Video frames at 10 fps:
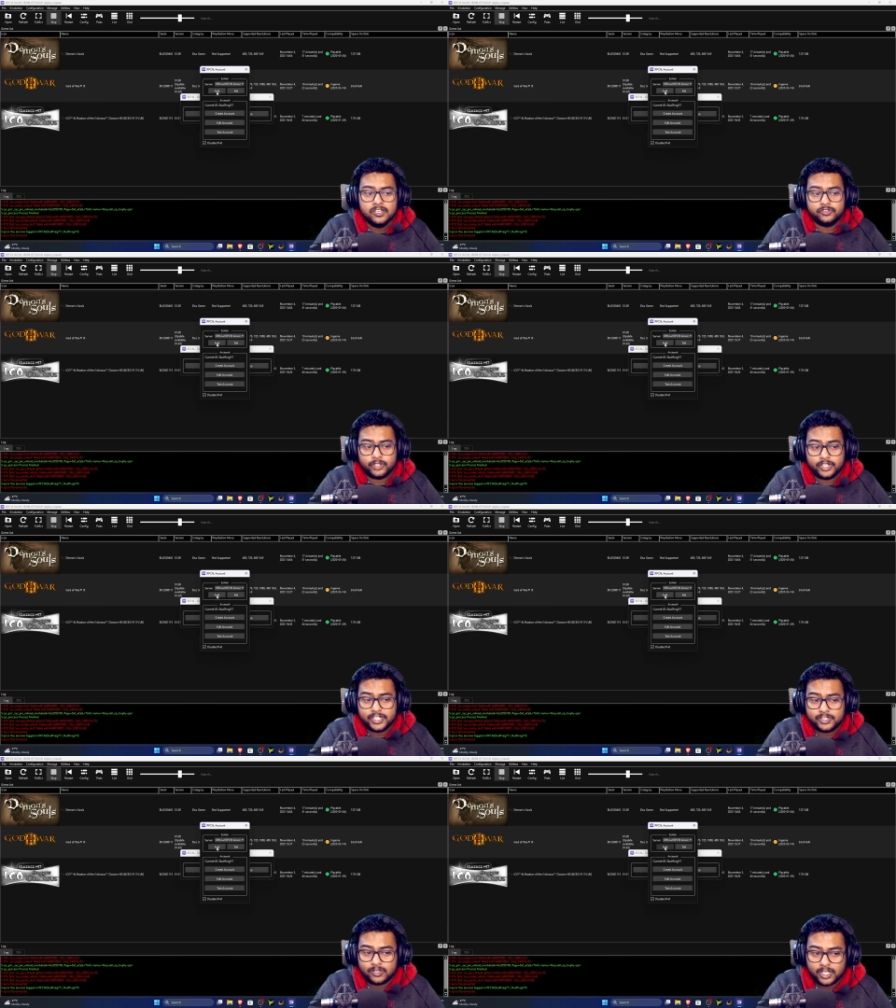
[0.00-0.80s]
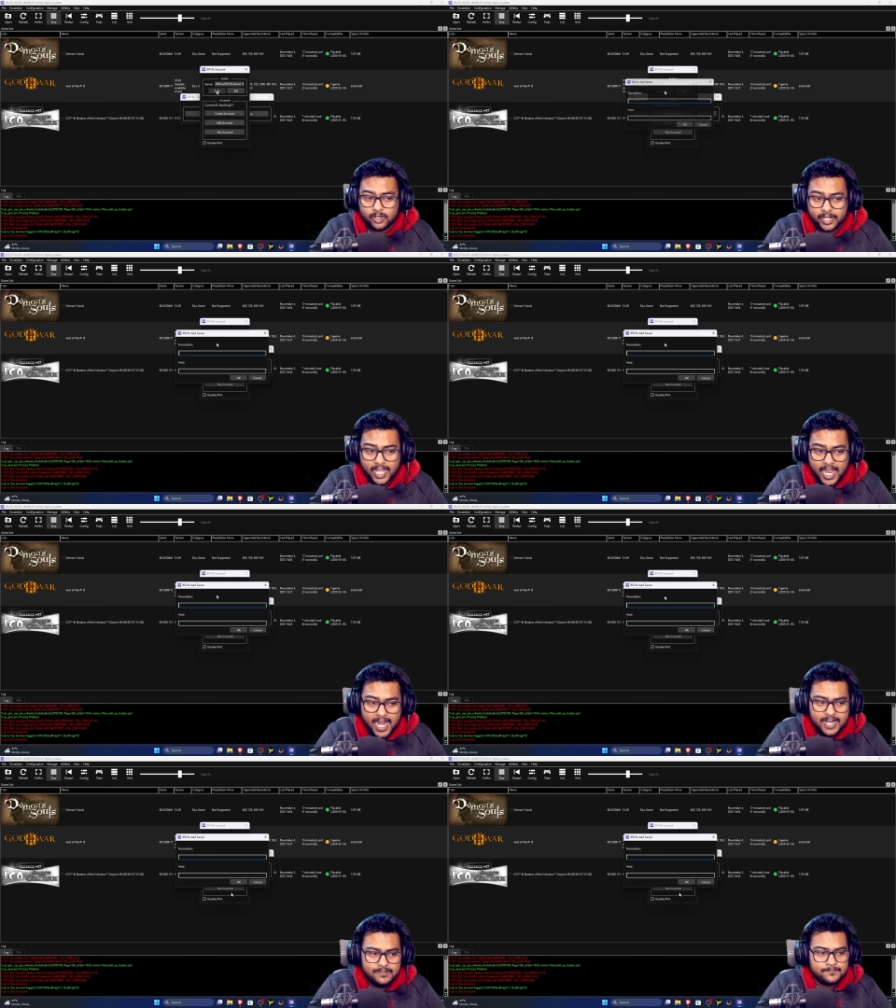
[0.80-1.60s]
So you need to click on
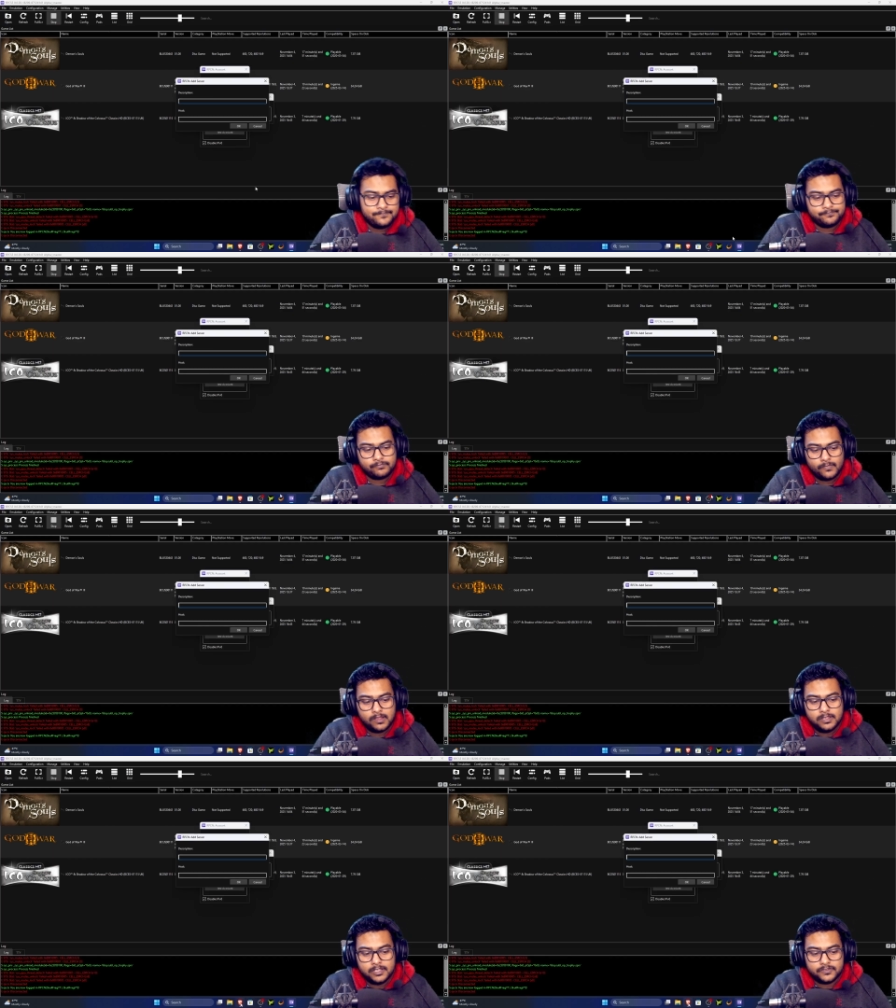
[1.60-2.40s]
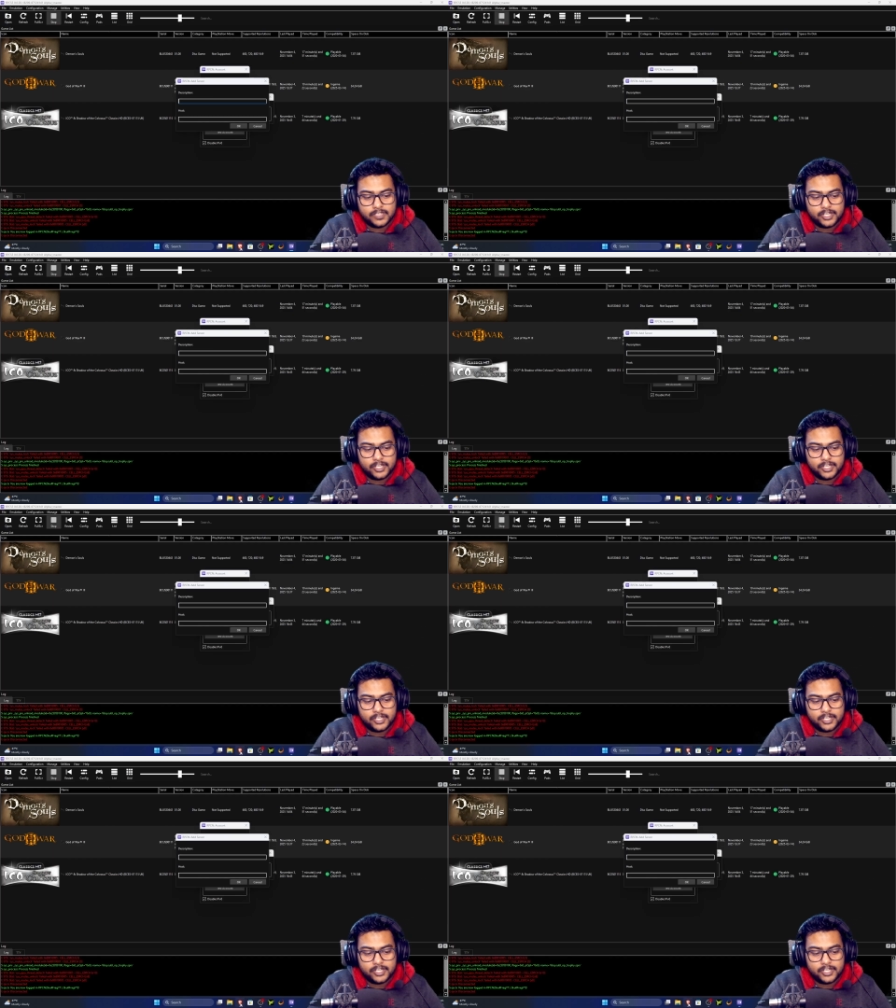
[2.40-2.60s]
add. Then